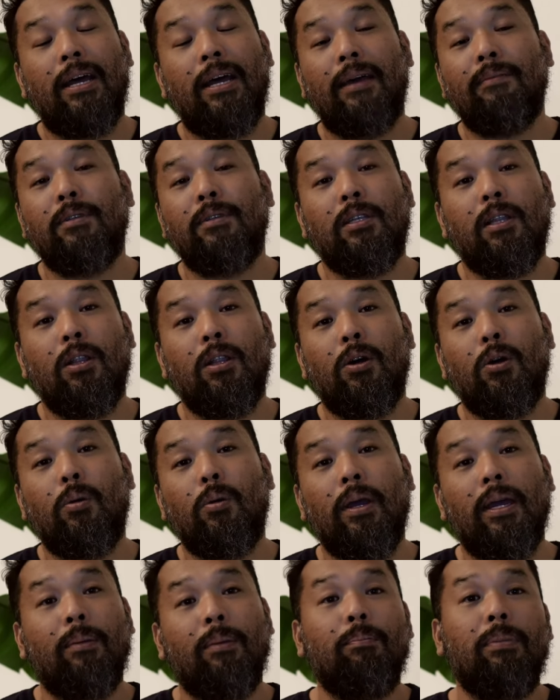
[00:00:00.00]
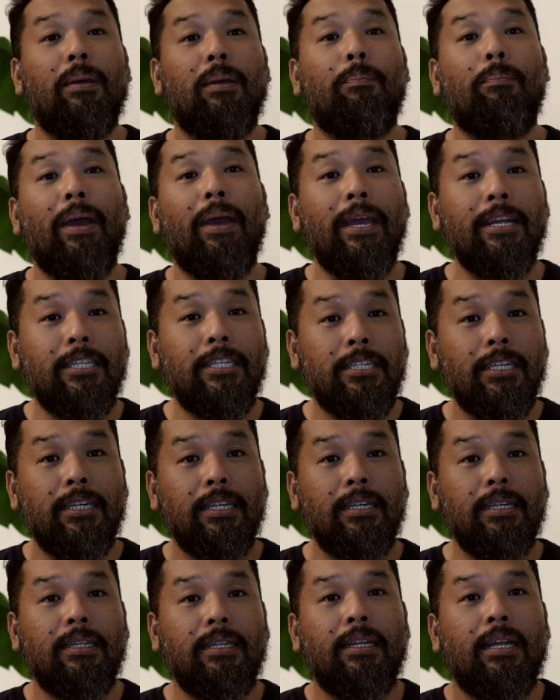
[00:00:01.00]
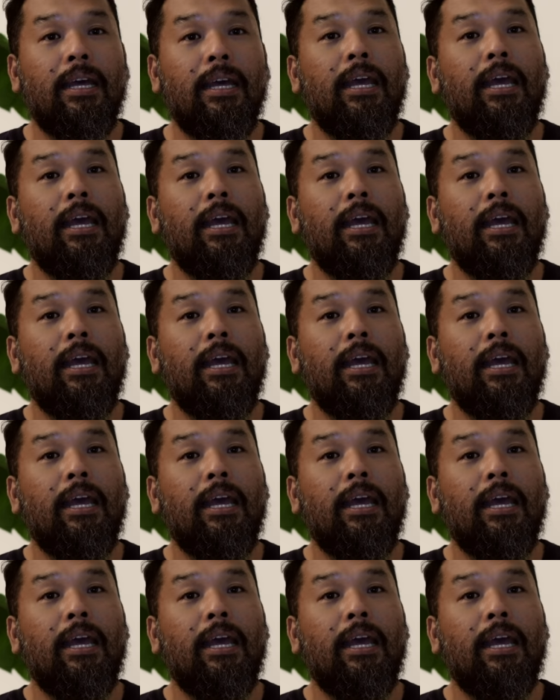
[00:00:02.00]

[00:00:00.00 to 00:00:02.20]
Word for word: drive slow and be patient